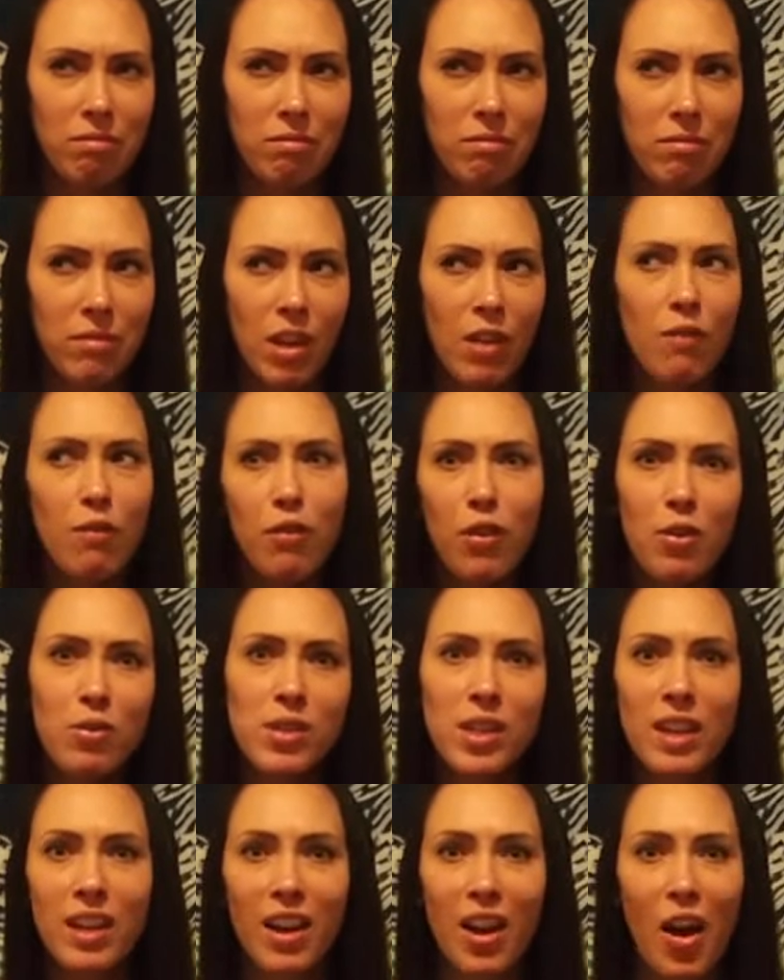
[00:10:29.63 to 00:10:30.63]

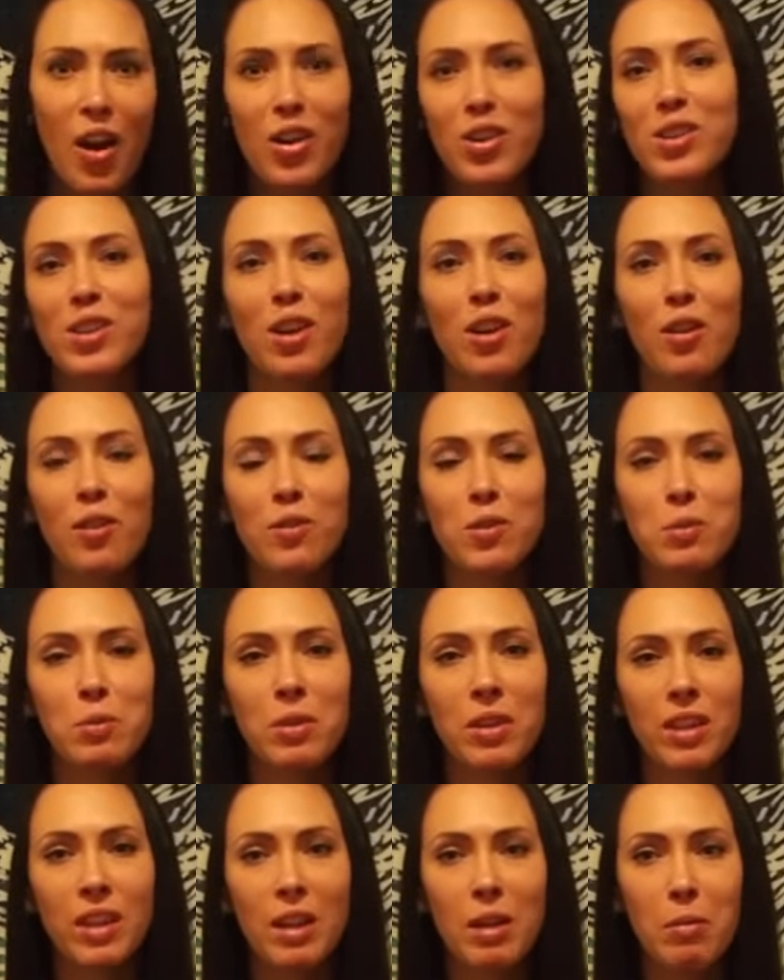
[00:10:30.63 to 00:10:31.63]
confusing ourselves
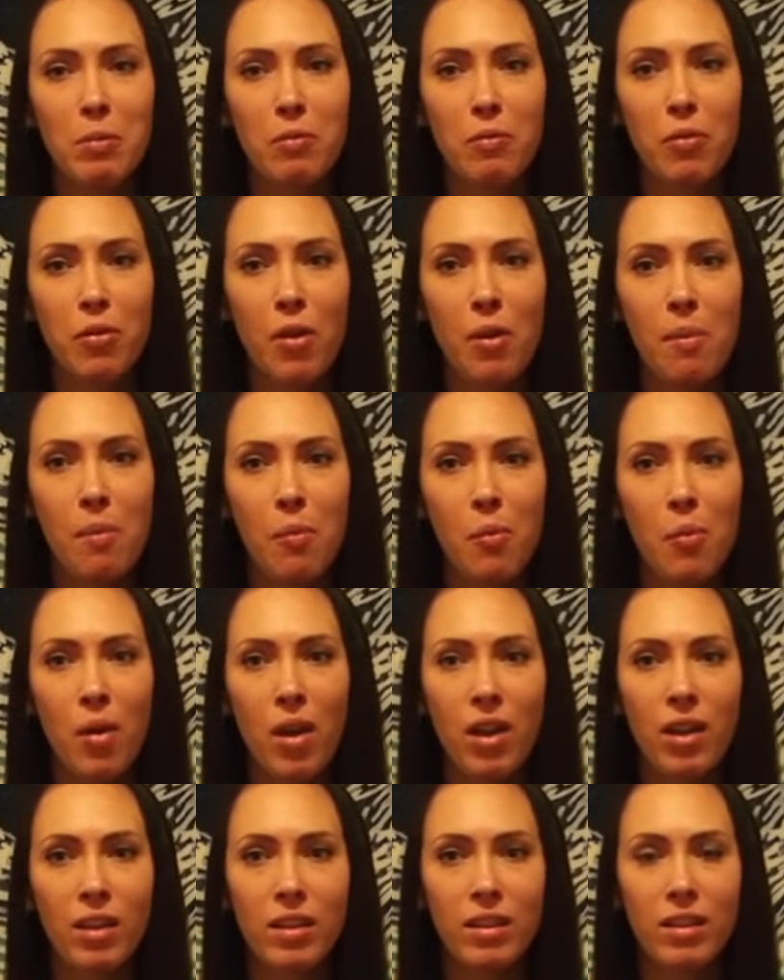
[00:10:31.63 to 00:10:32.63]
really from
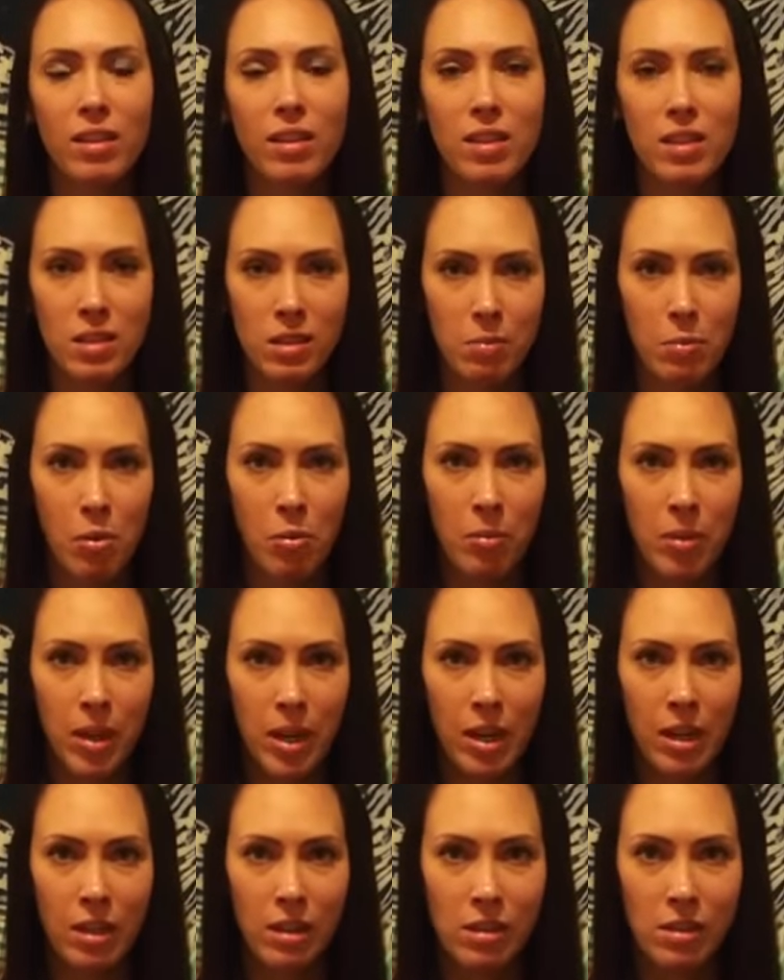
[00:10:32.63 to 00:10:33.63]
what this moment
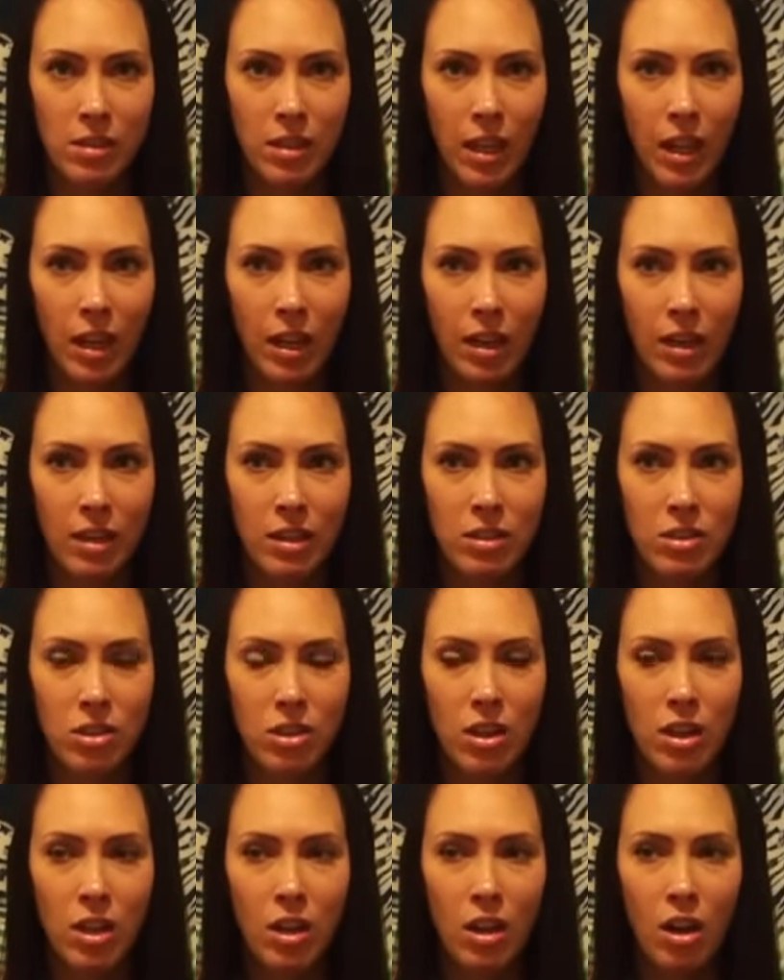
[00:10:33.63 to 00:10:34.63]
is and
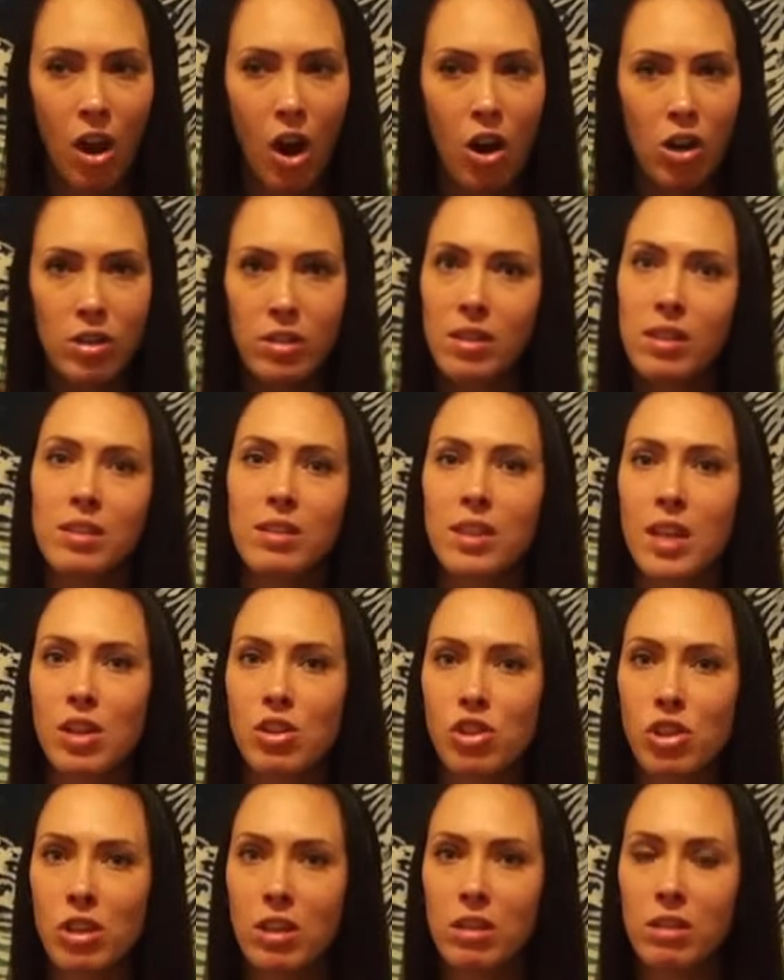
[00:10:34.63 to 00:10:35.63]
our
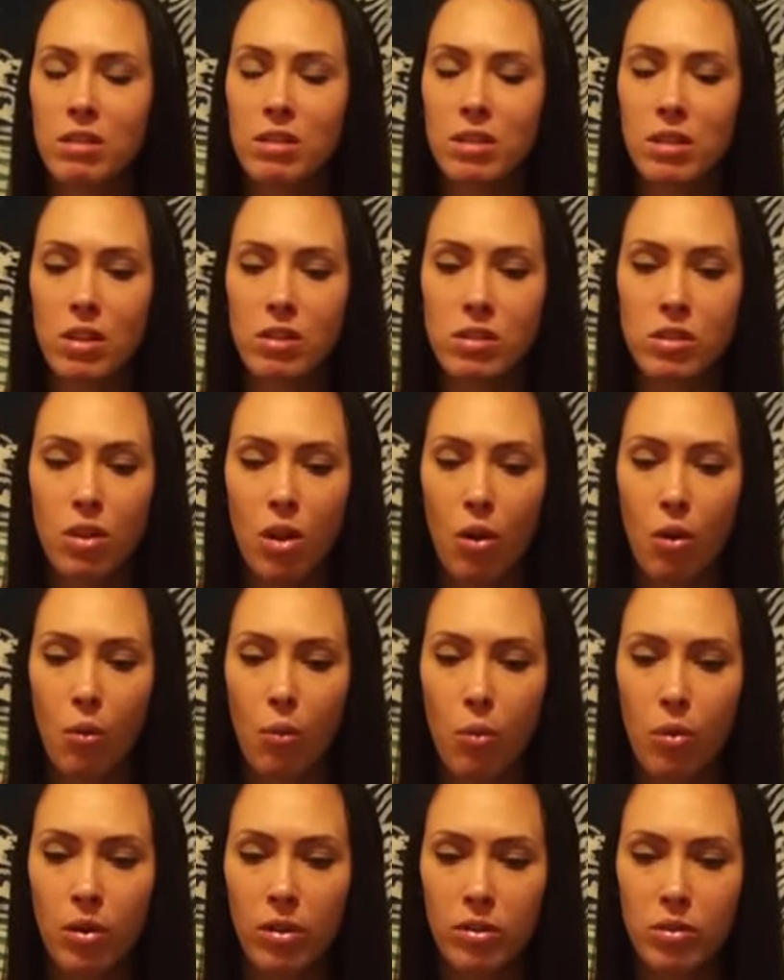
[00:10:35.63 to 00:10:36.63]
sensations. So
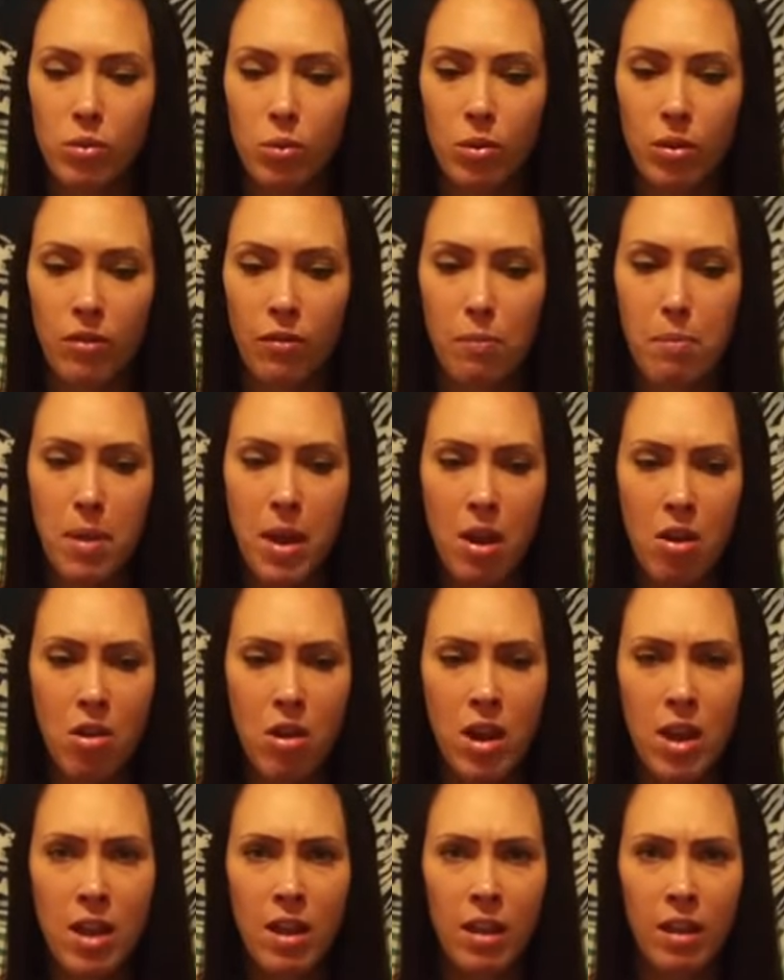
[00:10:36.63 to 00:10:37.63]
we're sort of
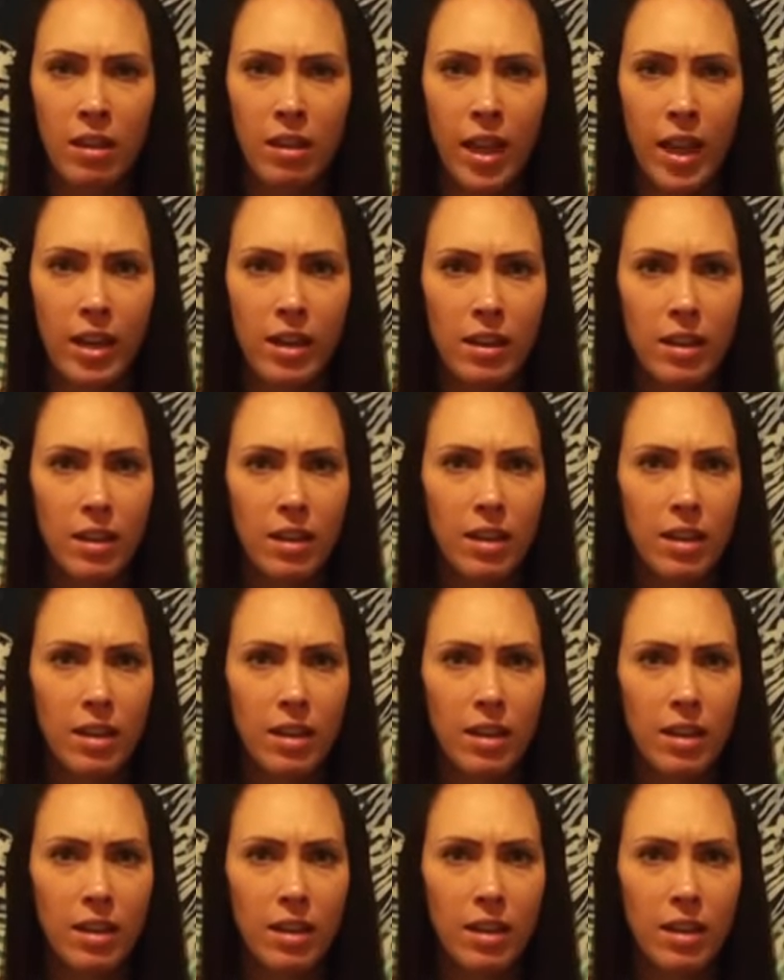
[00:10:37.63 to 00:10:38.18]
burying like